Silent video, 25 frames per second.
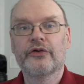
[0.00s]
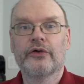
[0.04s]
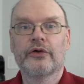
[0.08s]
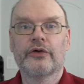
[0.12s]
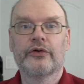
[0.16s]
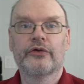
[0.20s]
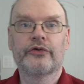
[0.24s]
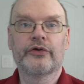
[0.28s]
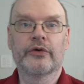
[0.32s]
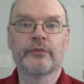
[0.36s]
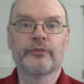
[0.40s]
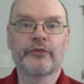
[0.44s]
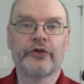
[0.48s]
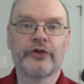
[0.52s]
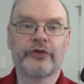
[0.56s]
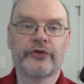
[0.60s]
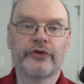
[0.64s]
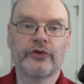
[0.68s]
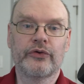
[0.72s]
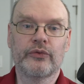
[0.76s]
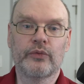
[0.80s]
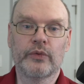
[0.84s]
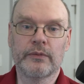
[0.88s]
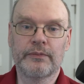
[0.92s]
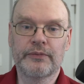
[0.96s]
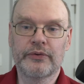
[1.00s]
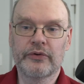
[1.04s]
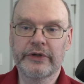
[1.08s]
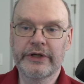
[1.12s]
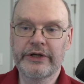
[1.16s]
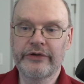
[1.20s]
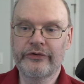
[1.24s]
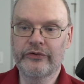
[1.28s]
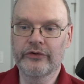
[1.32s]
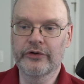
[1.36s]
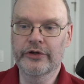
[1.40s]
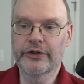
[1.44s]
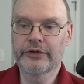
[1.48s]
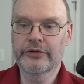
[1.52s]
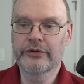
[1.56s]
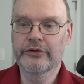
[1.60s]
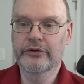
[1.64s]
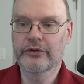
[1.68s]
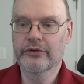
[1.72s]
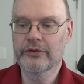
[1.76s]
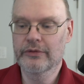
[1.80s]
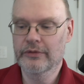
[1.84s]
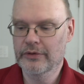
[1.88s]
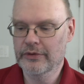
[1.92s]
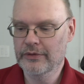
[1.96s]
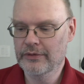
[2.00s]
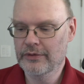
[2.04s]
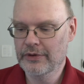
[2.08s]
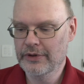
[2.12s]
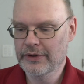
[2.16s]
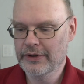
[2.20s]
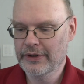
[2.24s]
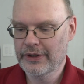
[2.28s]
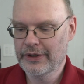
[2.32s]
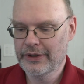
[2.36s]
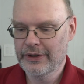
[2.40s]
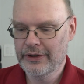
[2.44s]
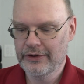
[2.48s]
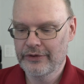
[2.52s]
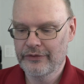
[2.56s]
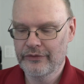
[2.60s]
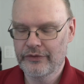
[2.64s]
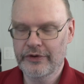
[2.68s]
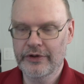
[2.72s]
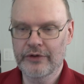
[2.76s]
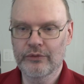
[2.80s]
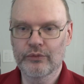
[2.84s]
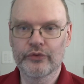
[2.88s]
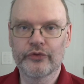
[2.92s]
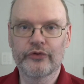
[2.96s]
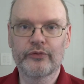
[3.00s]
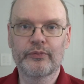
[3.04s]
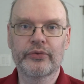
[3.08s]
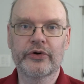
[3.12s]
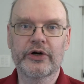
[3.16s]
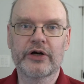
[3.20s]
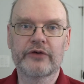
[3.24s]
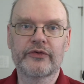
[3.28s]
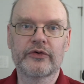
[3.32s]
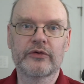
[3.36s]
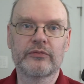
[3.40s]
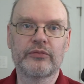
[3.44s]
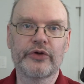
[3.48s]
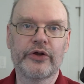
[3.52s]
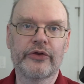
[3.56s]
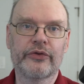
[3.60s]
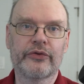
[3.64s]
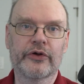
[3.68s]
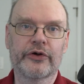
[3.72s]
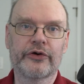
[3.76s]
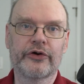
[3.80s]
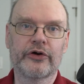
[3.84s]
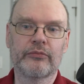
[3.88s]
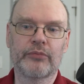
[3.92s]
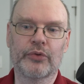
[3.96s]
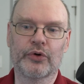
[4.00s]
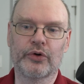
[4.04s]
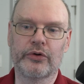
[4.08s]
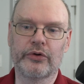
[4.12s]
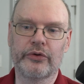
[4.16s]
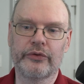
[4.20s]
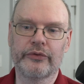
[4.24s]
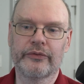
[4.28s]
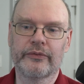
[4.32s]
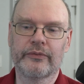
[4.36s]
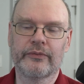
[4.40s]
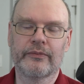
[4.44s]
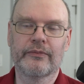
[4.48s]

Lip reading: something to replace it that was preferably Thunderbolt.